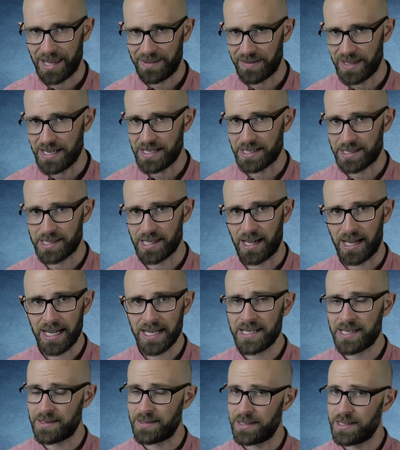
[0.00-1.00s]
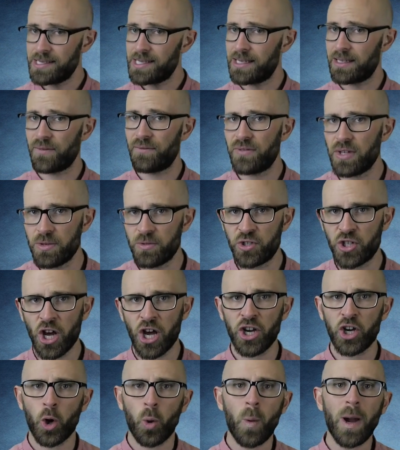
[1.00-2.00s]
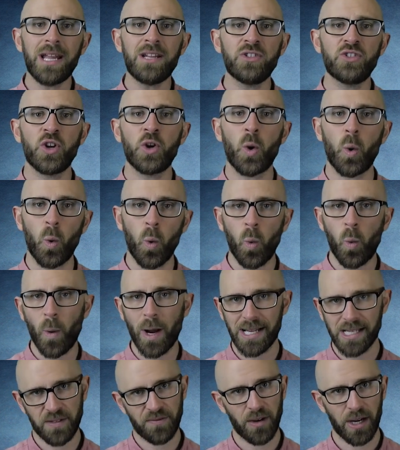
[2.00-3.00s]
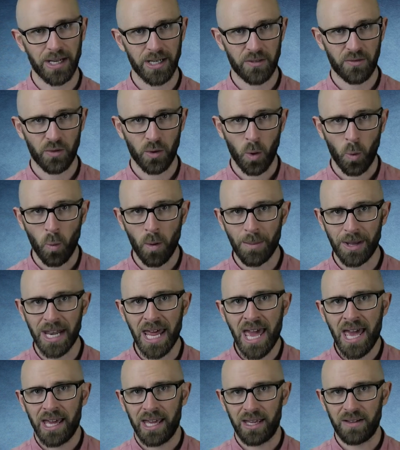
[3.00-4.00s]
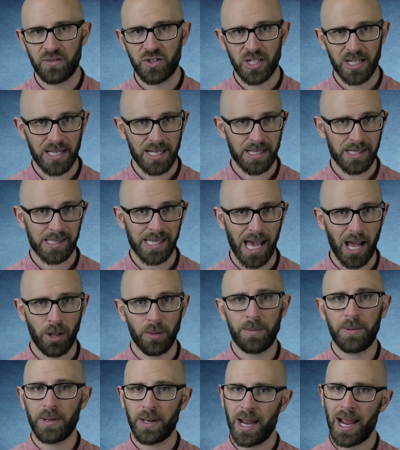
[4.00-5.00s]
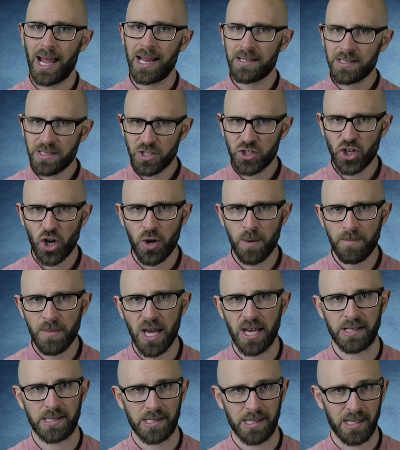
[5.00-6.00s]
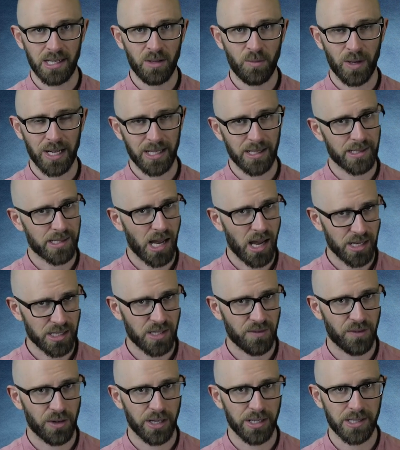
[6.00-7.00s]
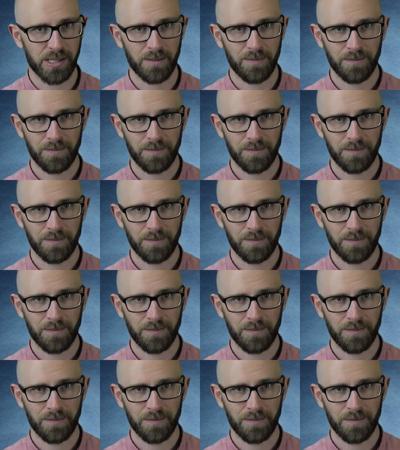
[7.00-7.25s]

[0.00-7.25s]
and they decide that in the future, Gawain should always fight for a woman if she needs help and to show mercy when he is asked for it.